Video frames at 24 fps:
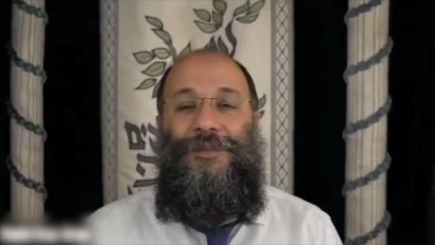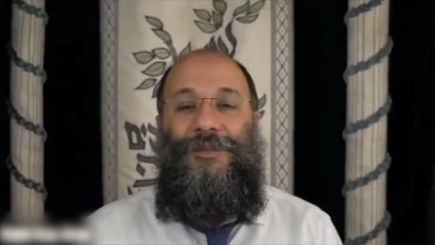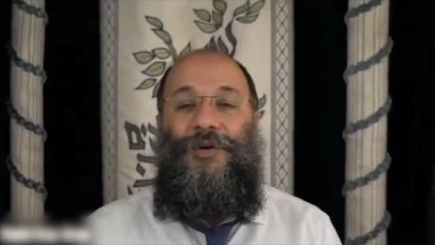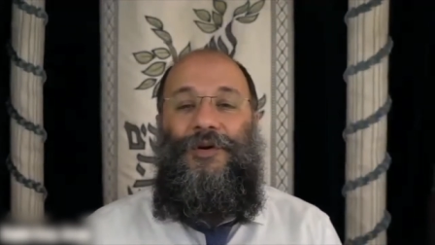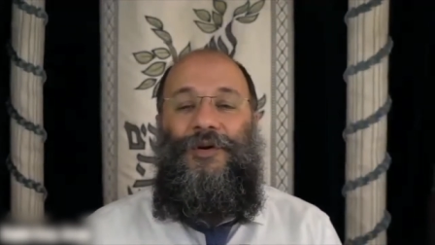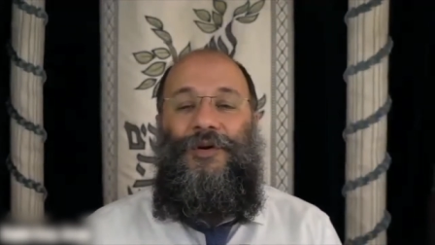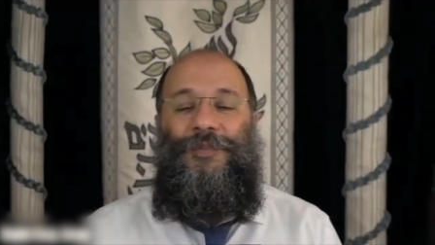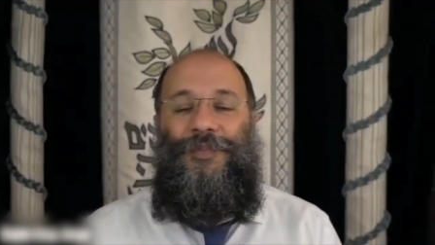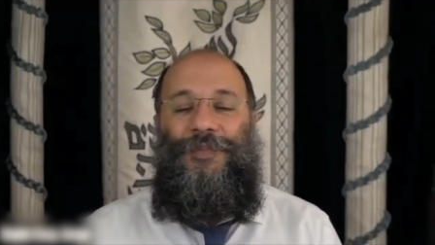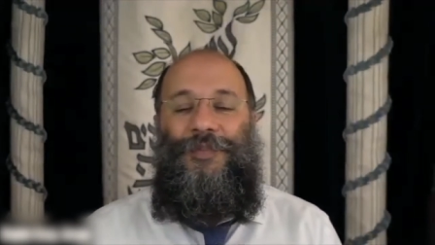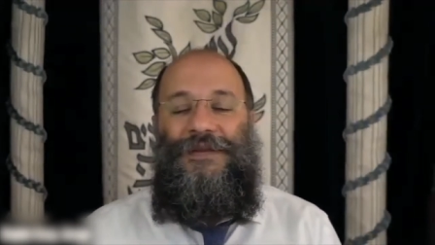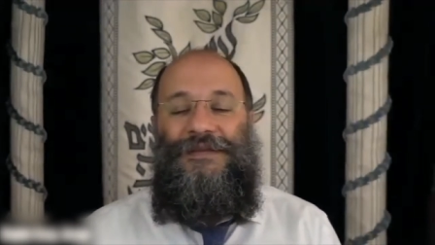
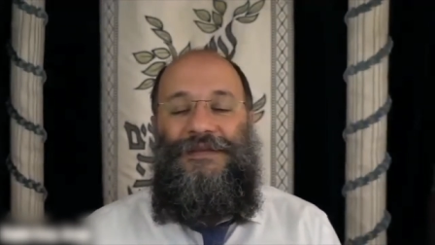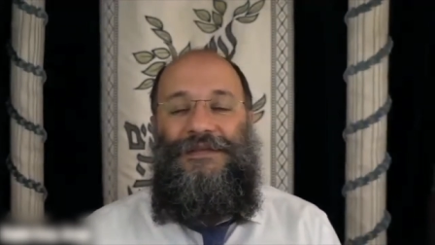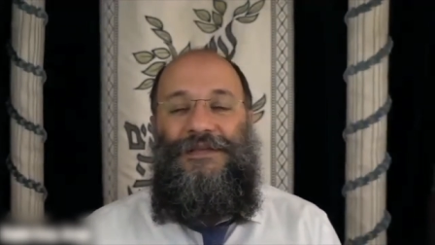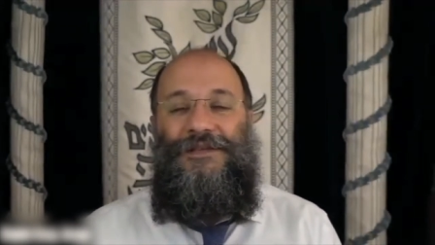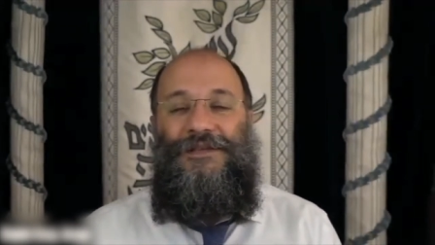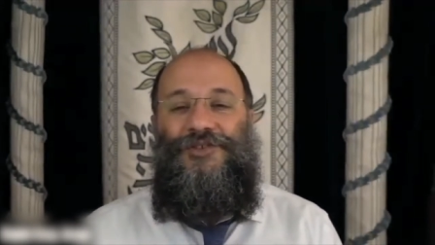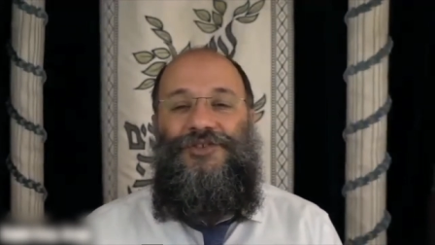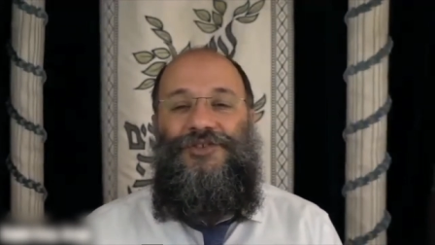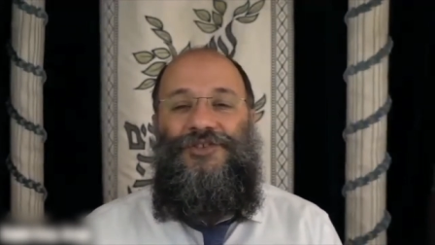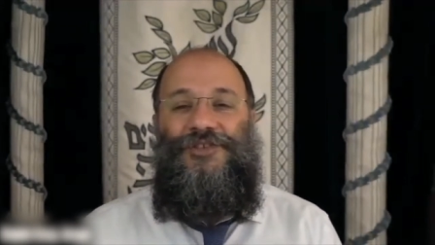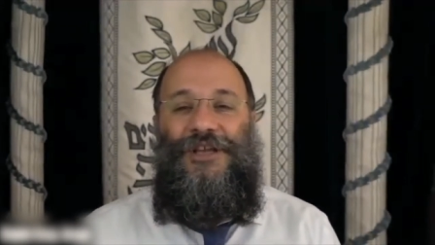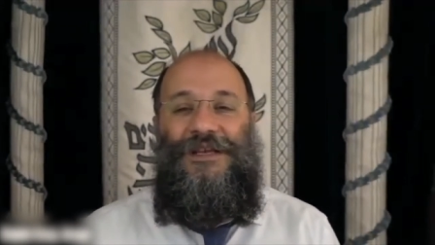purpose
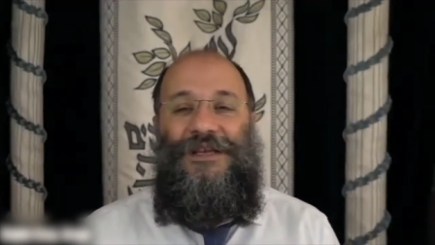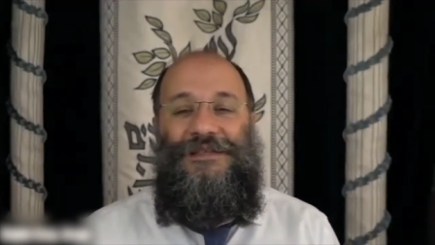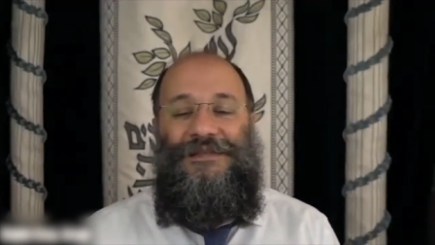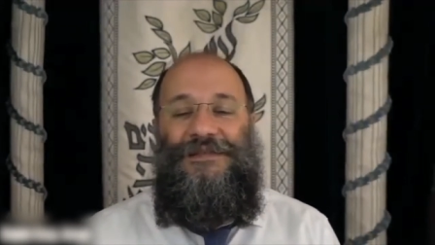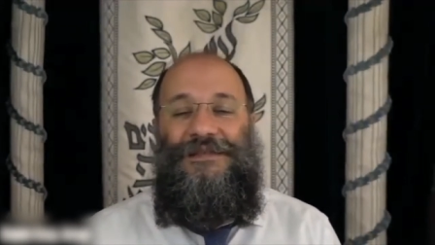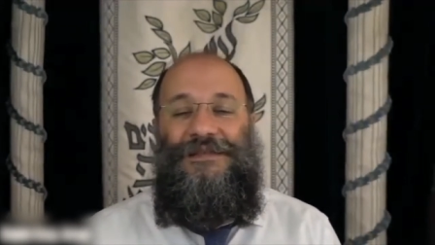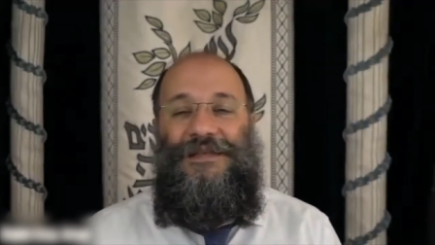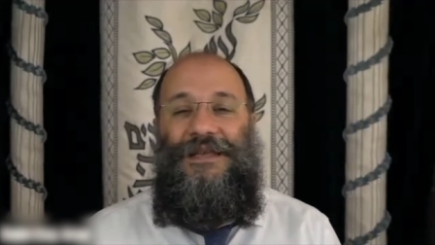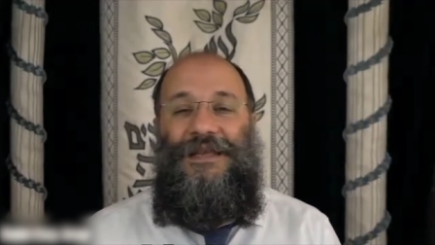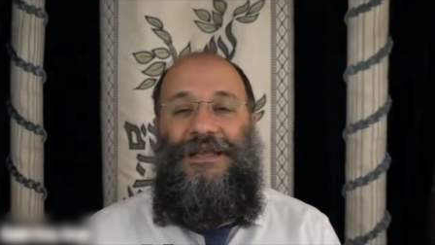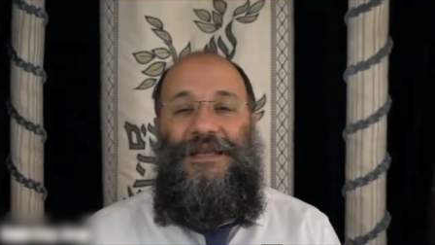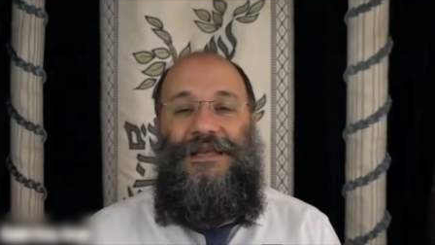than just
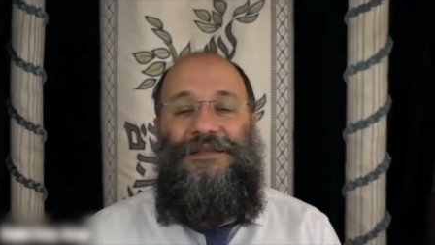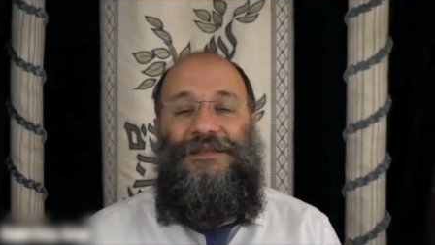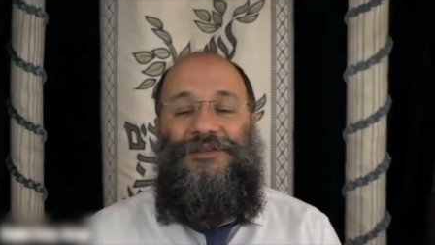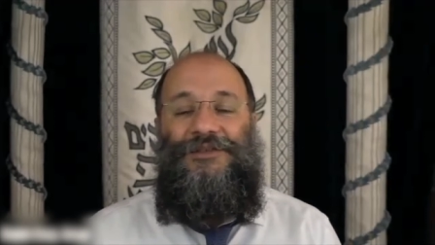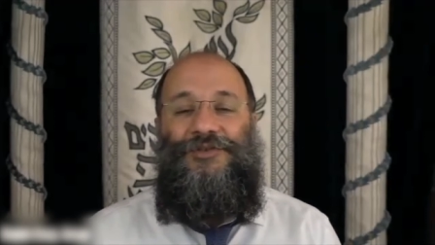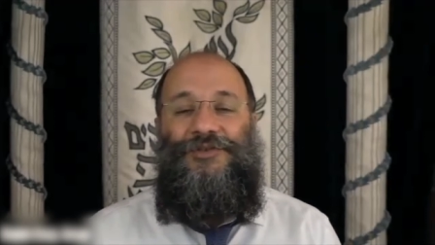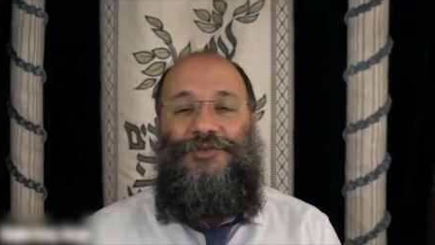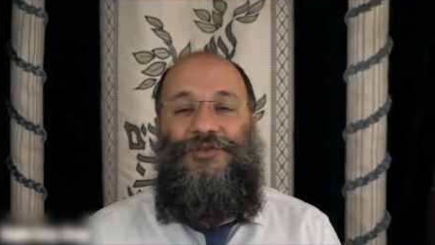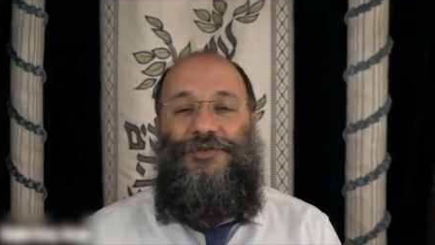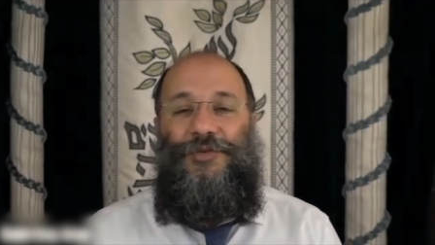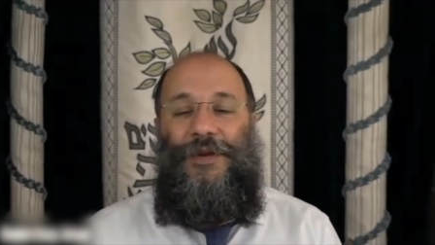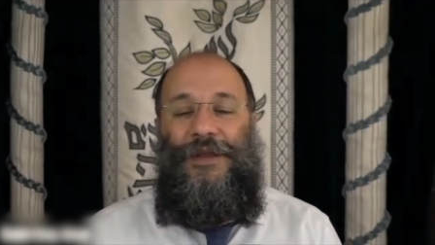eat,
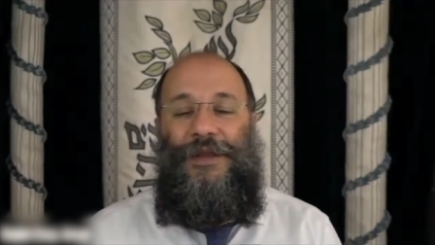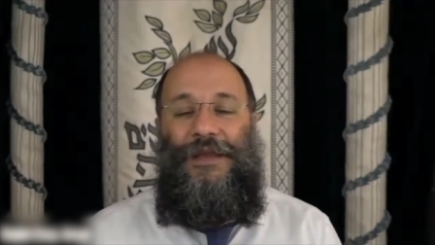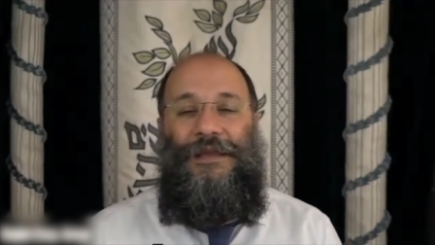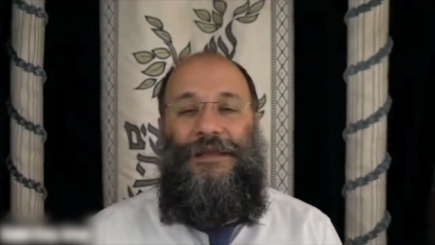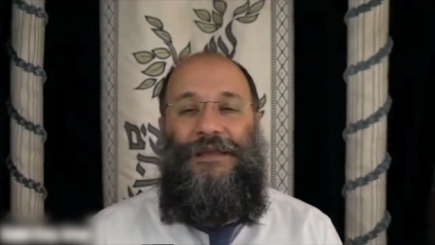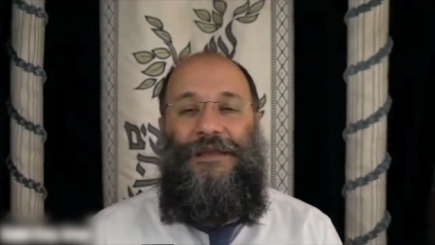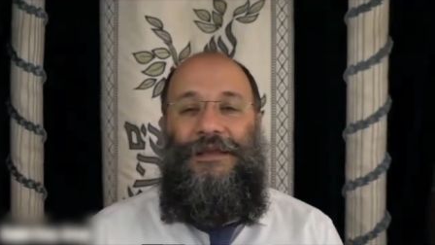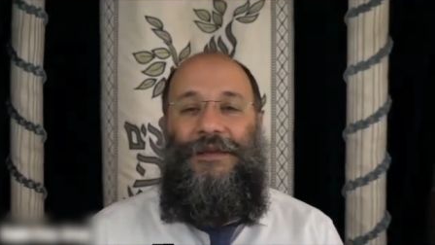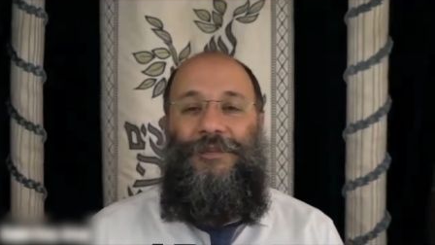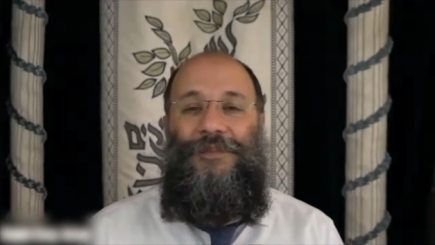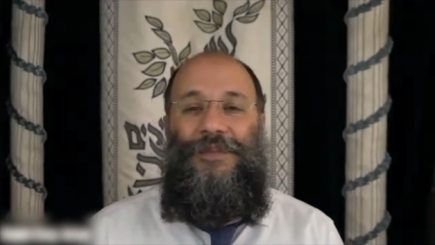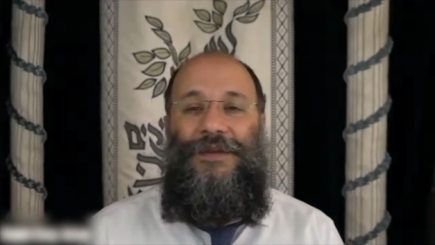drink,
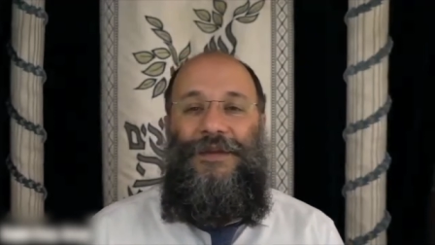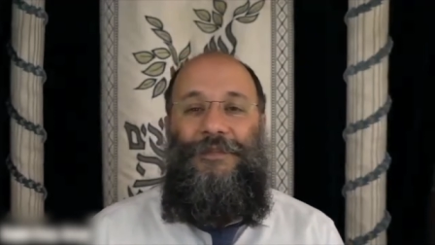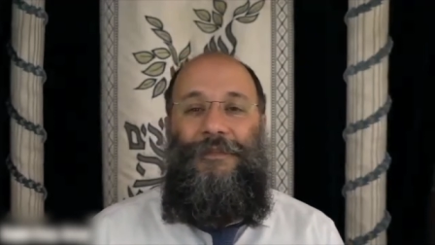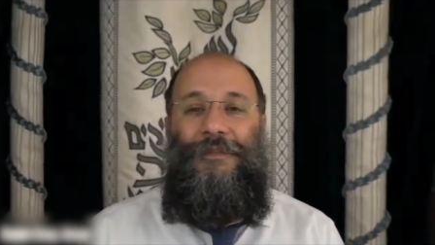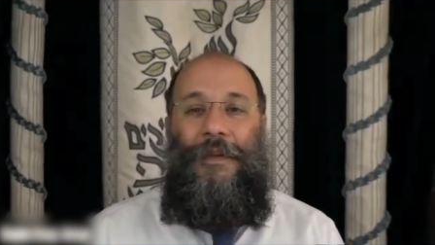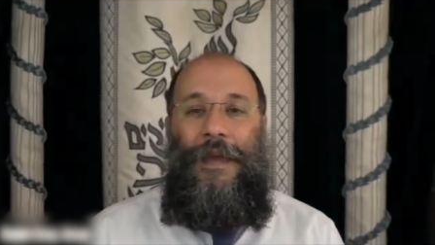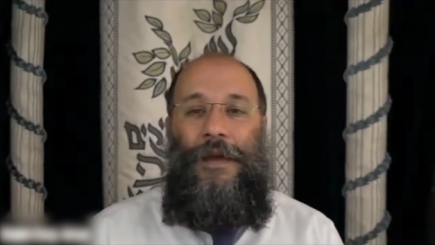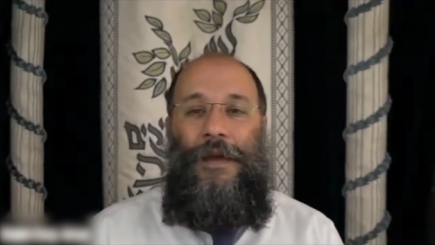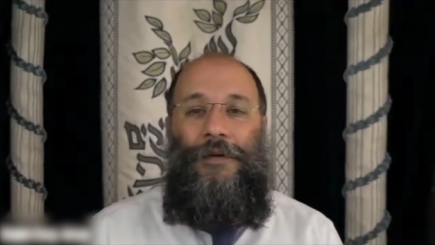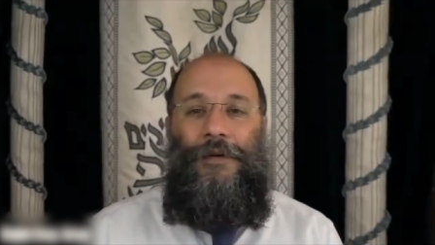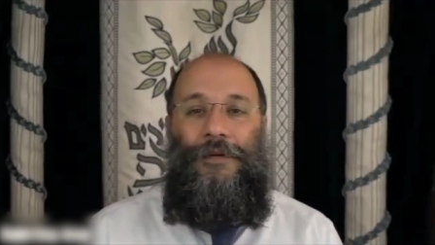be merry.